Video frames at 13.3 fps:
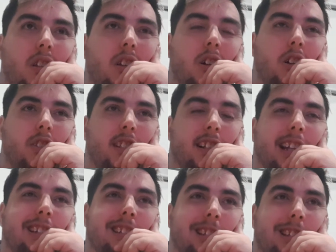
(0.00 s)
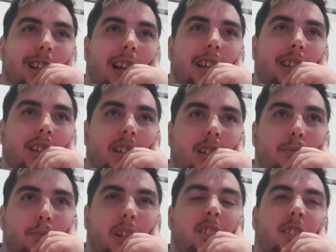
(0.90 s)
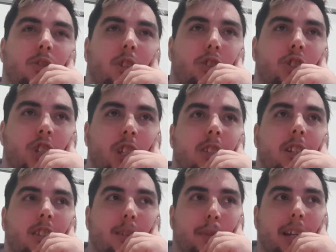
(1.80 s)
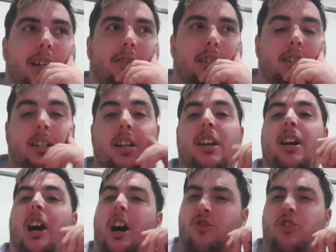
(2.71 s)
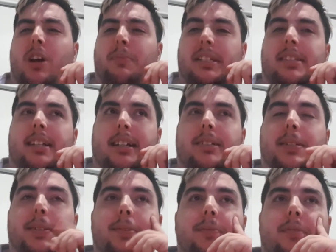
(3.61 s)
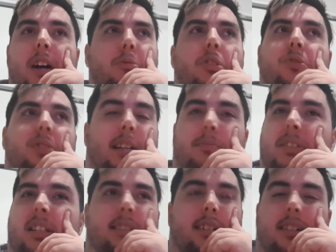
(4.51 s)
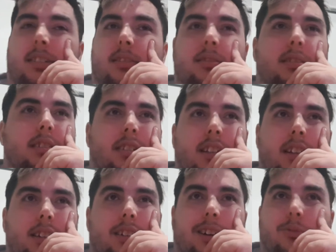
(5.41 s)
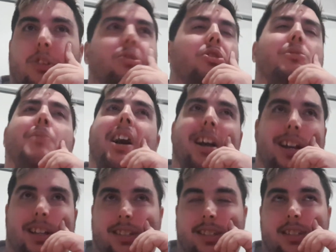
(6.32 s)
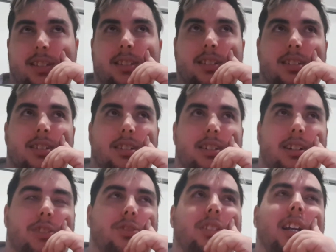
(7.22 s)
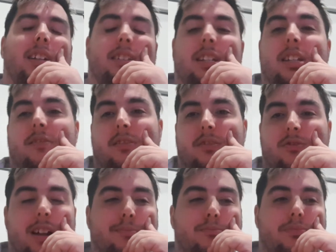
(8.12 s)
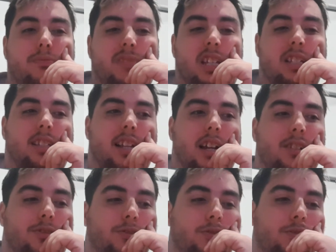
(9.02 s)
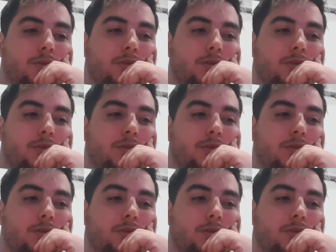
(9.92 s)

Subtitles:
Oh, it's late in the day, but I still got shit tons of power. I'll grab his tail. I won't summon a sun. I won't use my axe. I'll stand here and grab his tail.